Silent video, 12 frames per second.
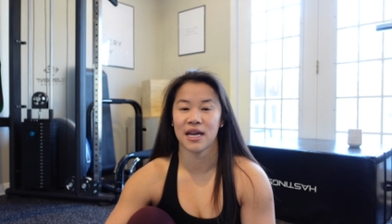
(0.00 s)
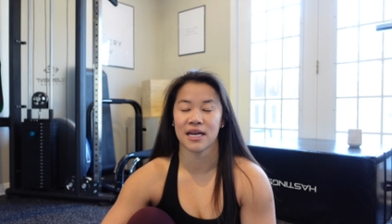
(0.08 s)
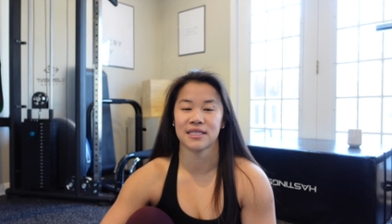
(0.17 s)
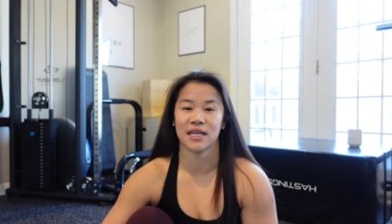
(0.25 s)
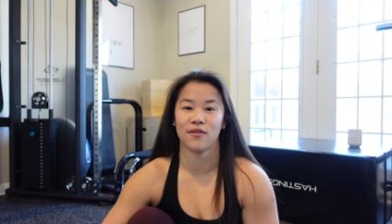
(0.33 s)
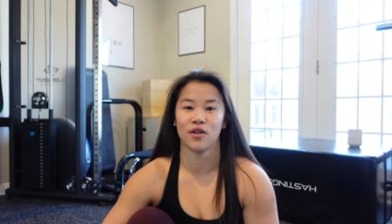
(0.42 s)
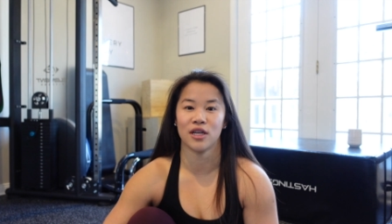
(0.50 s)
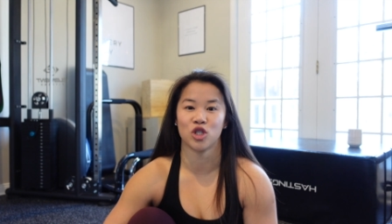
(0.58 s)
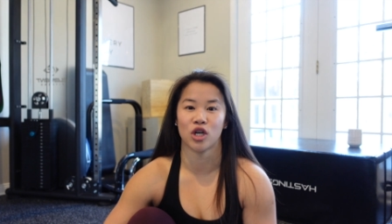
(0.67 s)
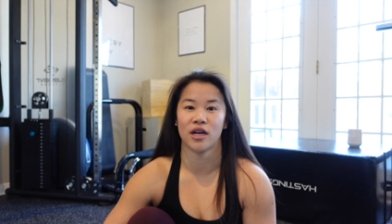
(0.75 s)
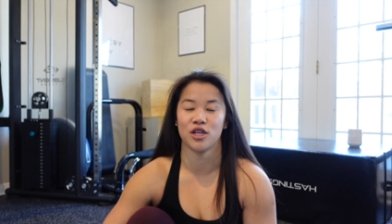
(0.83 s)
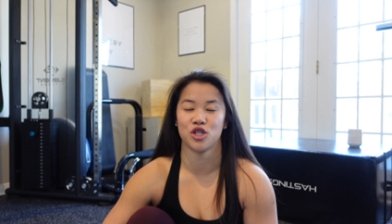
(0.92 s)
to the next level and
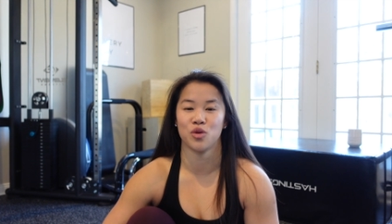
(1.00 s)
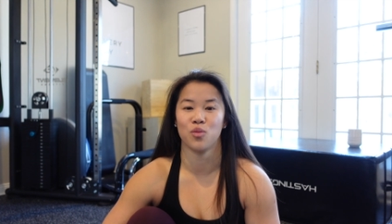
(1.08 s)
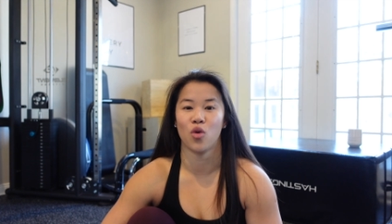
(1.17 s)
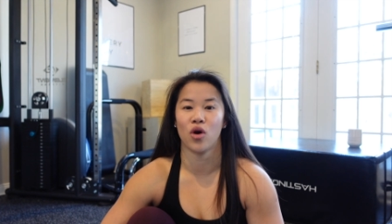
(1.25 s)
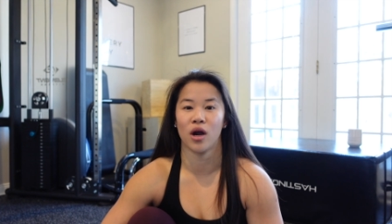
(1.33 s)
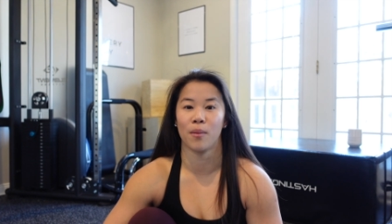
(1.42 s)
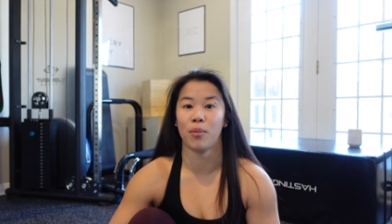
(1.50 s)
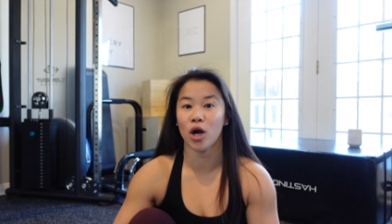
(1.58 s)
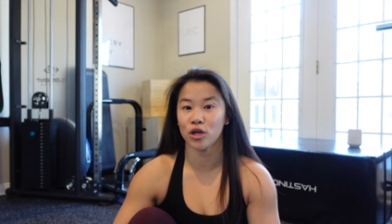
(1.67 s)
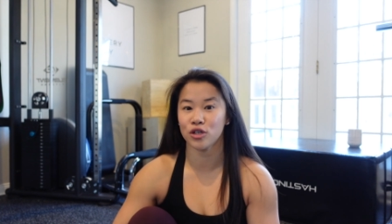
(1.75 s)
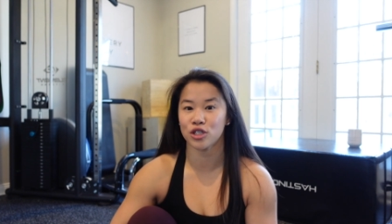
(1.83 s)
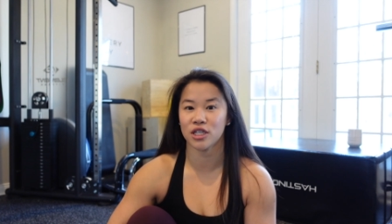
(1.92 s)
try to do more
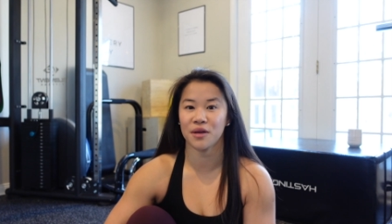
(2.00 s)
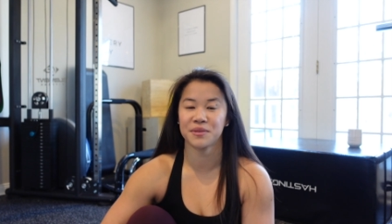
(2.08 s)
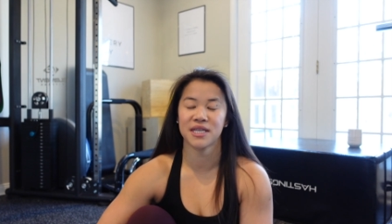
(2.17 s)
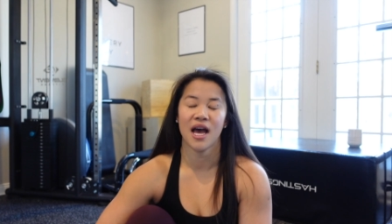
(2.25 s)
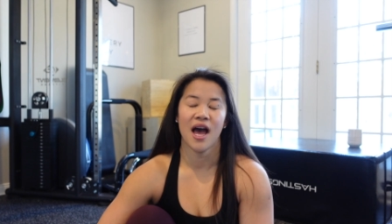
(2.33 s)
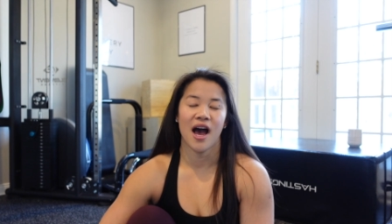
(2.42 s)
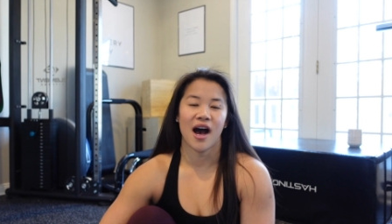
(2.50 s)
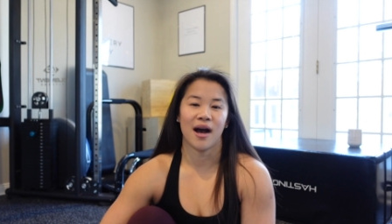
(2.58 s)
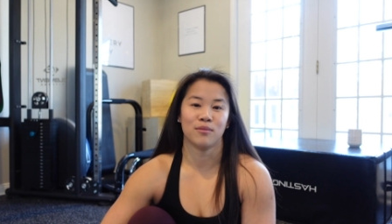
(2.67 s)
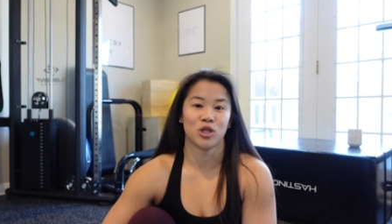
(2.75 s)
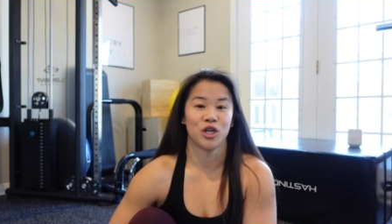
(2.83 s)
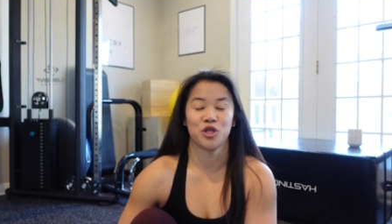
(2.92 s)
partnerships,
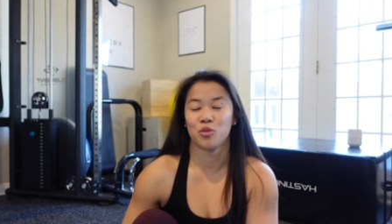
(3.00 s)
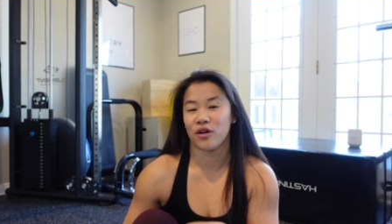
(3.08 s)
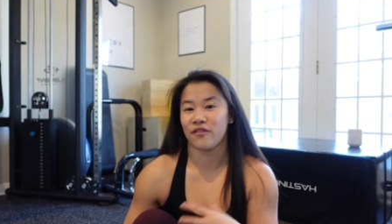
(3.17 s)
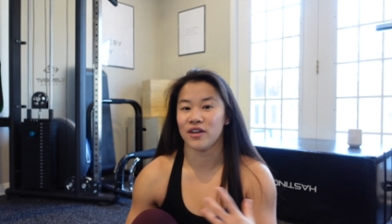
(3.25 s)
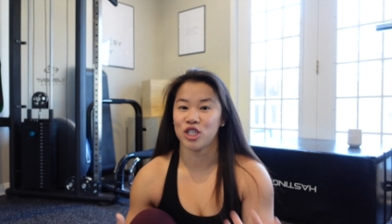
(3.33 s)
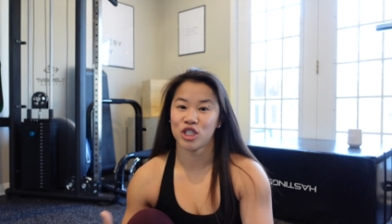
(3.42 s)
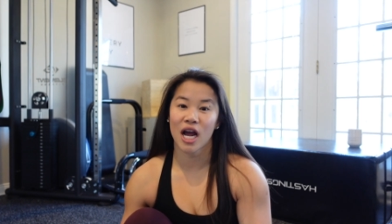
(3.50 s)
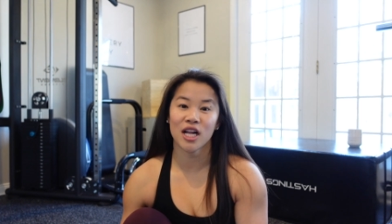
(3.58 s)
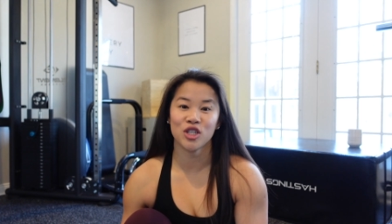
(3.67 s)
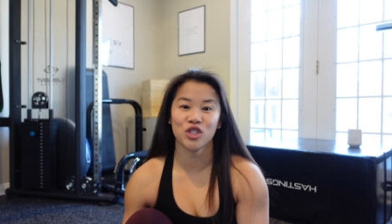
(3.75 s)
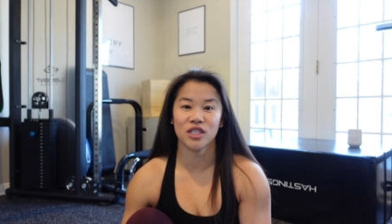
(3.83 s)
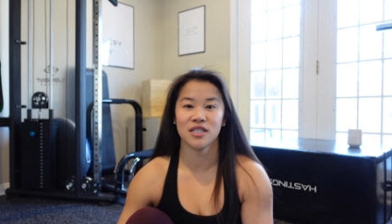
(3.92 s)
um, try to do more fun
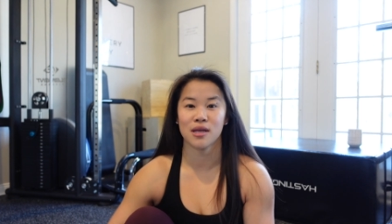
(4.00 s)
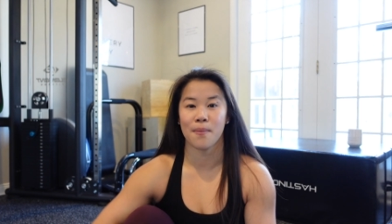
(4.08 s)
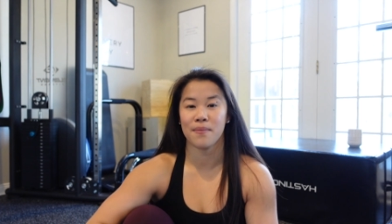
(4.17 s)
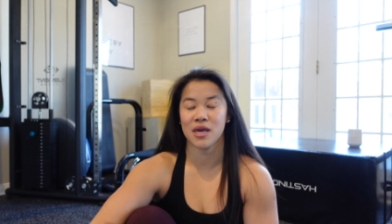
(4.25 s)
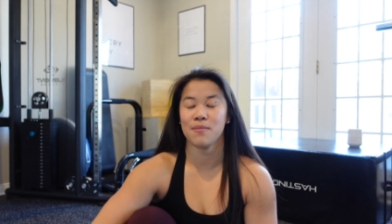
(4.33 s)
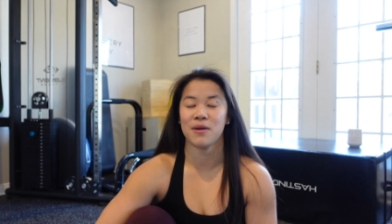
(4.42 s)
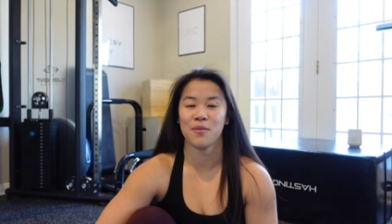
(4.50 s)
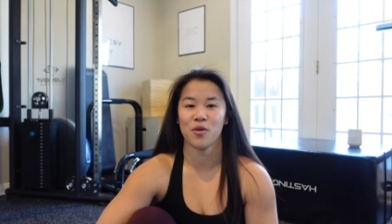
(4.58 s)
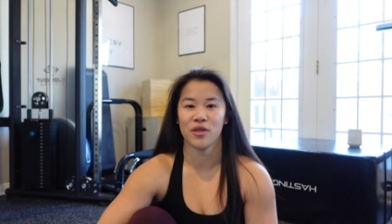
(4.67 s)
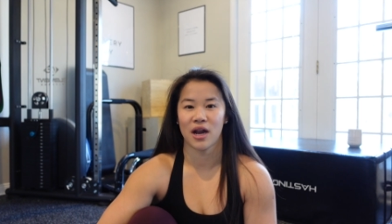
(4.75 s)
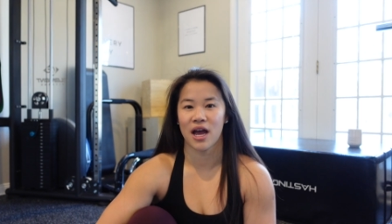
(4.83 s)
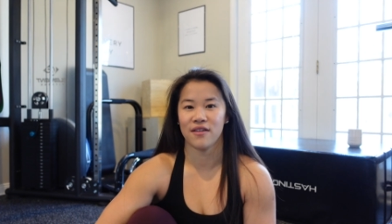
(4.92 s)
challenges, meet people
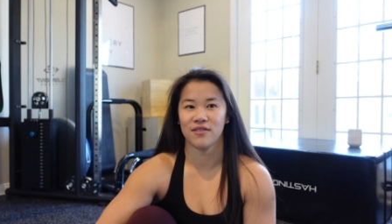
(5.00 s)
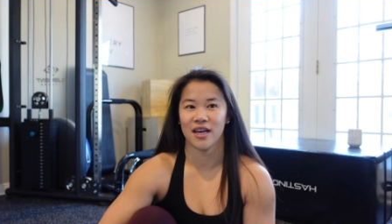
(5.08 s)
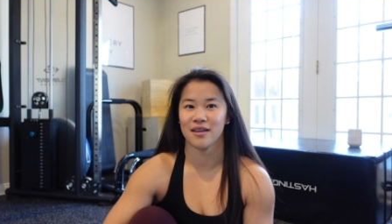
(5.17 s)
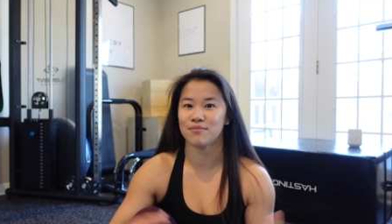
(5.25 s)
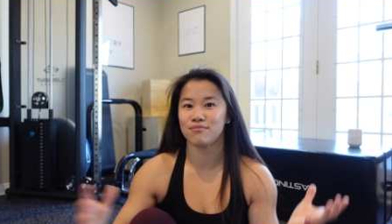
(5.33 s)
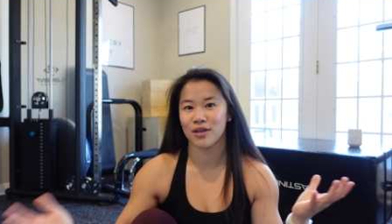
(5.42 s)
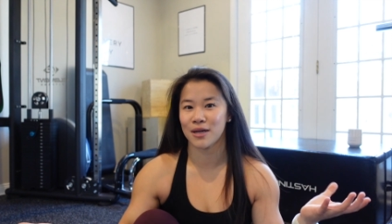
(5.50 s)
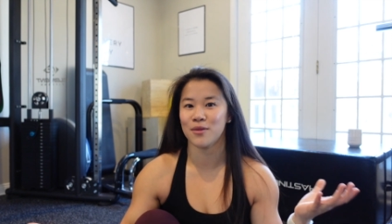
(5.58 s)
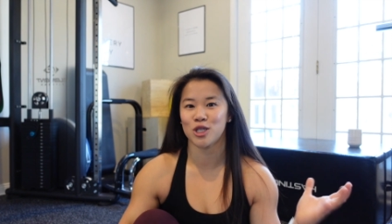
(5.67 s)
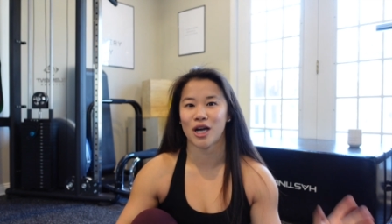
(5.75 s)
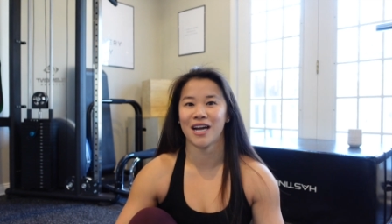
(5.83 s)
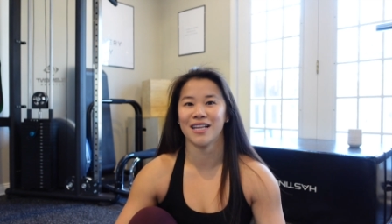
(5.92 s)
that I've like pretty
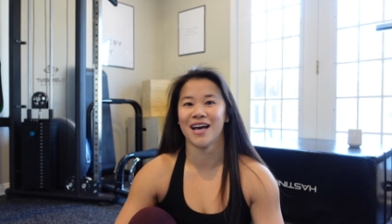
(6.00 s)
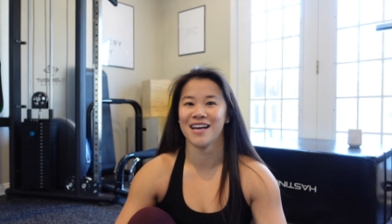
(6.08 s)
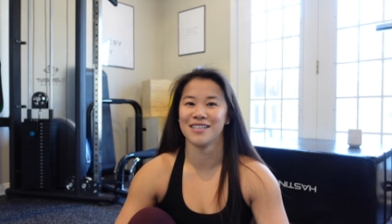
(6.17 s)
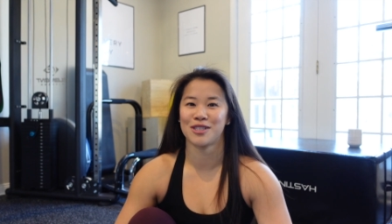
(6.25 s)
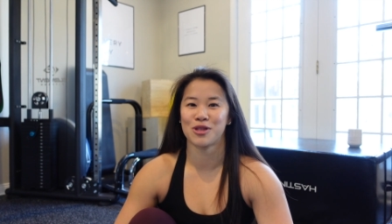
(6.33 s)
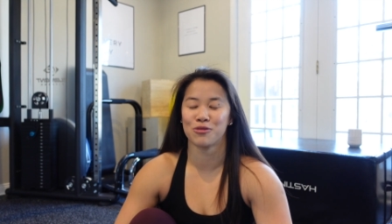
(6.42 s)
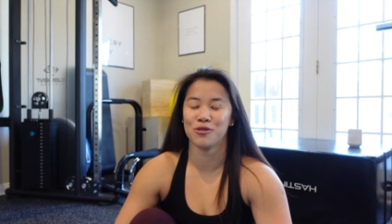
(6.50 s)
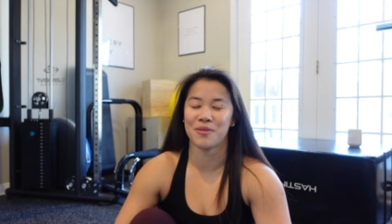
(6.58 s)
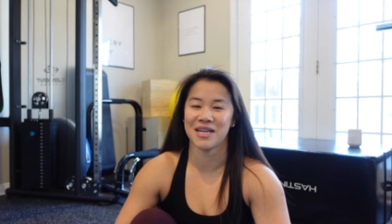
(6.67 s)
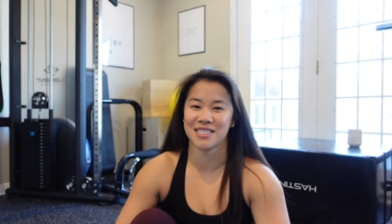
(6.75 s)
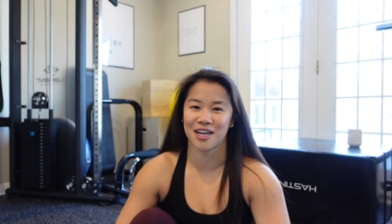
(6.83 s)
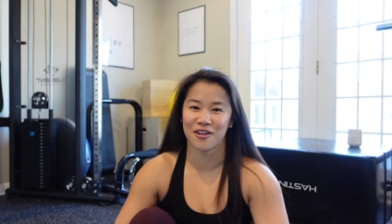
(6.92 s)
much idolized through
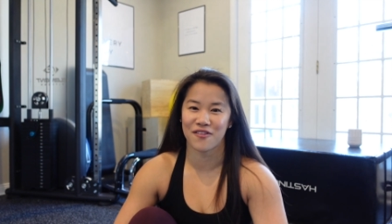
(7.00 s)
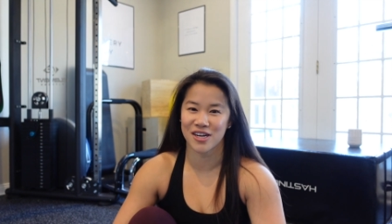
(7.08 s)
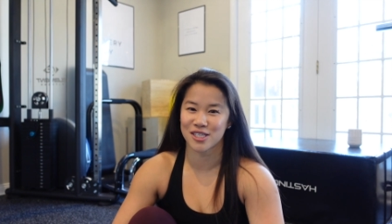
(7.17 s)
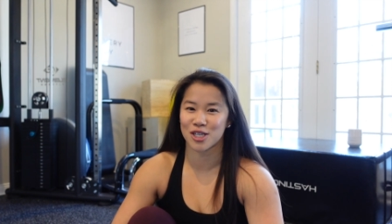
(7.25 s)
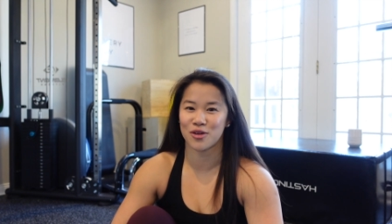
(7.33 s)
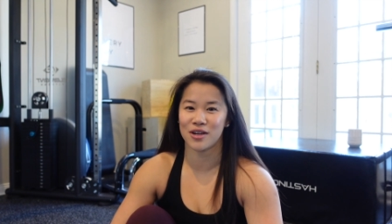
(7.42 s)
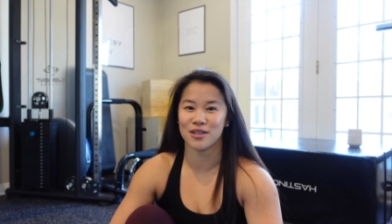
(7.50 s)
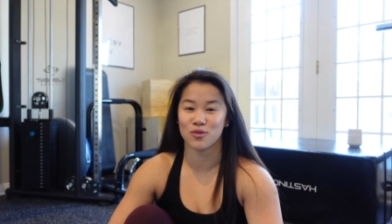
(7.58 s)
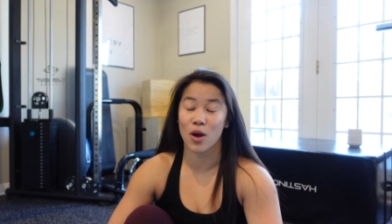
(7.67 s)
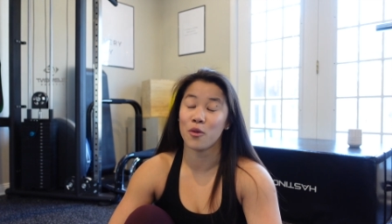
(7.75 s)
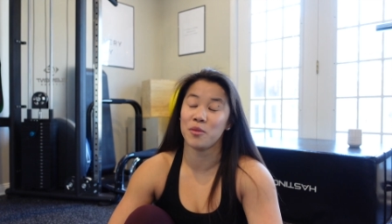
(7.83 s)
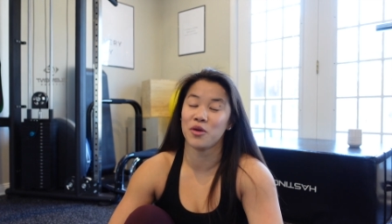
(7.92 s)
my entire fitness career as
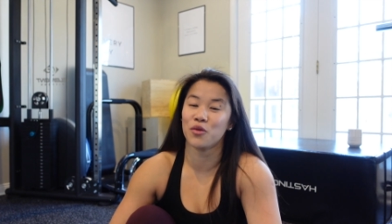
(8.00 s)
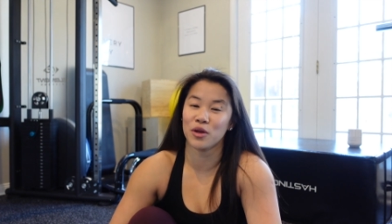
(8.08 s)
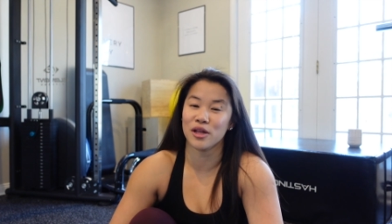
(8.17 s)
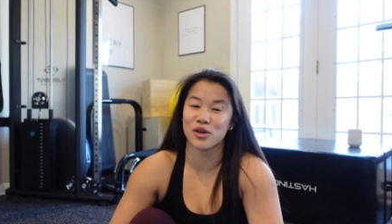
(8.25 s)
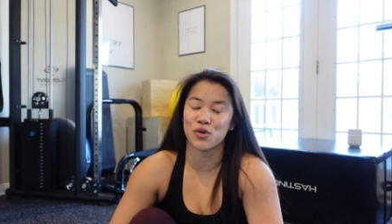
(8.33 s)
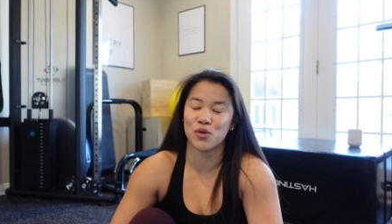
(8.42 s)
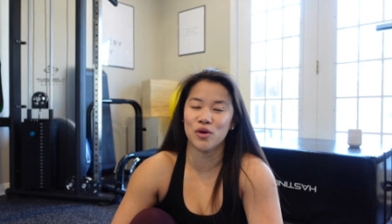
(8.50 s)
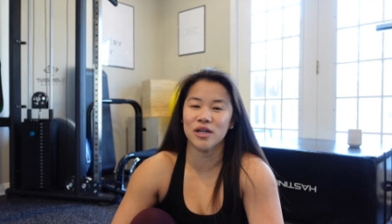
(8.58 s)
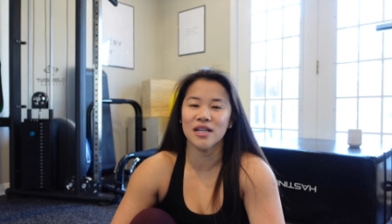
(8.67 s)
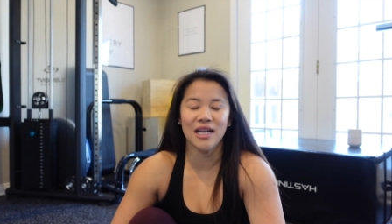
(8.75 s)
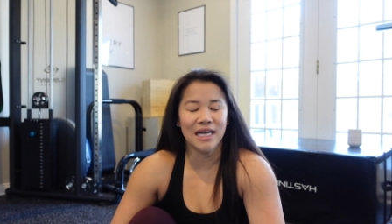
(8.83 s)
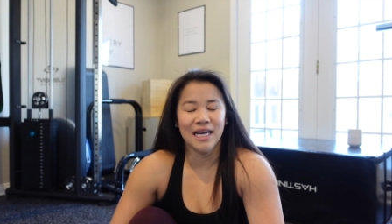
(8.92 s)
well would be really cool.